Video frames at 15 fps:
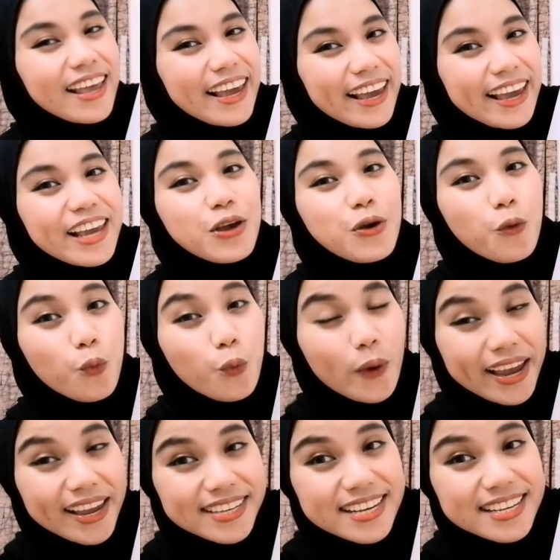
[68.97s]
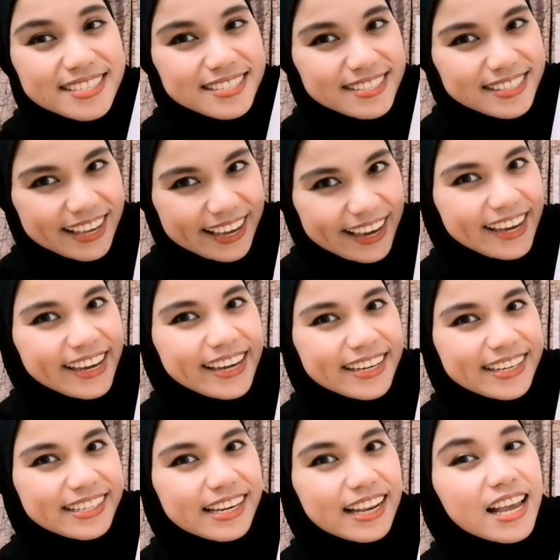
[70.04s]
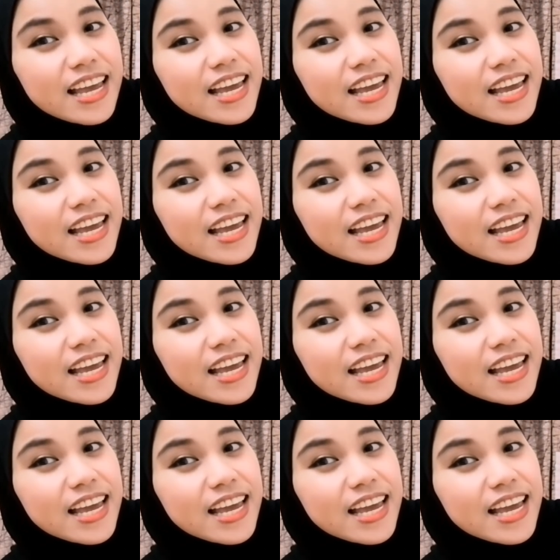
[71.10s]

a weighing scale.